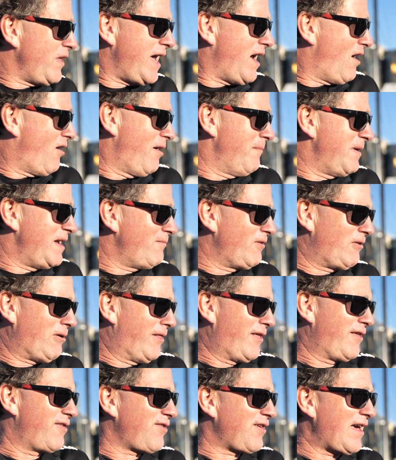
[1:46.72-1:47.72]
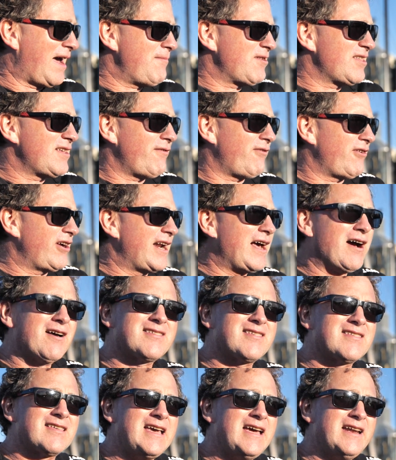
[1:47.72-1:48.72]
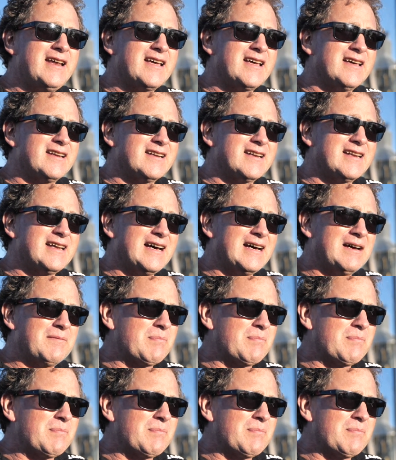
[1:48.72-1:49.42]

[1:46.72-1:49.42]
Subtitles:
Yeah, I mean, well, they're the same as everyone else is getting, and